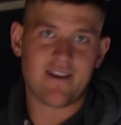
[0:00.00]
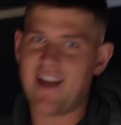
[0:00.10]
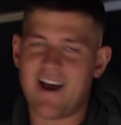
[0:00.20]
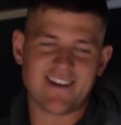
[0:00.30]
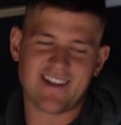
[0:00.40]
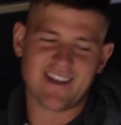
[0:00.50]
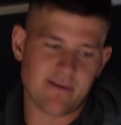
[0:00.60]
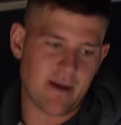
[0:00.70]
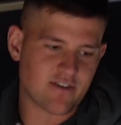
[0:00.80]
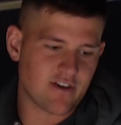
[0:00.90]
Nah, didn't get
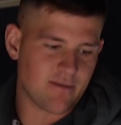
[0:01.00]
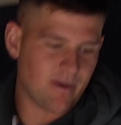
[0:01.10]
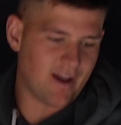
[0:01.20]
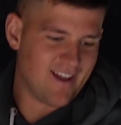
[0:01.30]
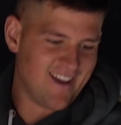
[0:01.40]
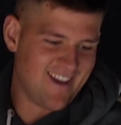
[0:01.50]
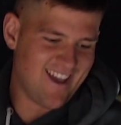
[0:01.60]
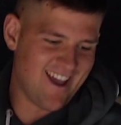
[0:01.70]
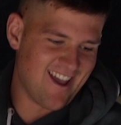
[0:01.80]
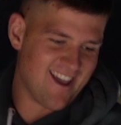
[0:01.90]
the battery.
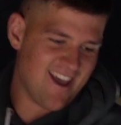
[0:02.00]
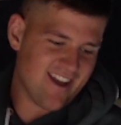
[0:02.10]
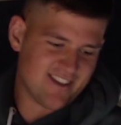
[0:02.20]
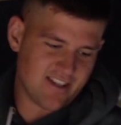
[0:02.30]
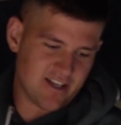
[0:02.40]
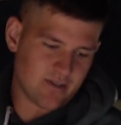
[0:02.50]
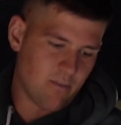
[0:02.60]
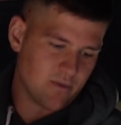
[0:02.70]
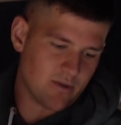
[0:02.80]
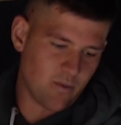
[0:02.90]
But so this
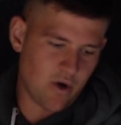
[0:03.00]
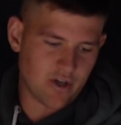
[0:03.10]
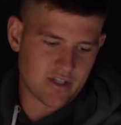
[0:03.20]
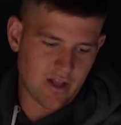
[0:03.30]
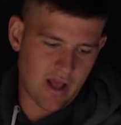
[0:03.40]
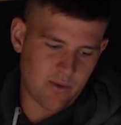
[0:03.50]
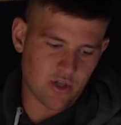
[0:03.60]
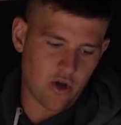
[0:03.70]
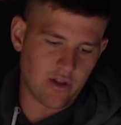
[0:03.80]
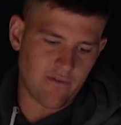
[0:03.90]
one was the worst. So that was
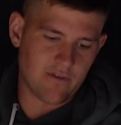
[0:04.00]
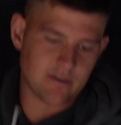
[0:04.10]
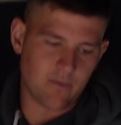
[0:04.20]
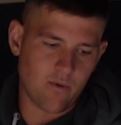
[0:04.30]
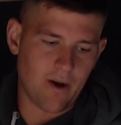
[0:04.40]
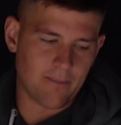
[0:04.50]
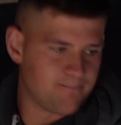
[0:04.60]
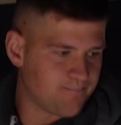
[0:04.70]
the only visible one.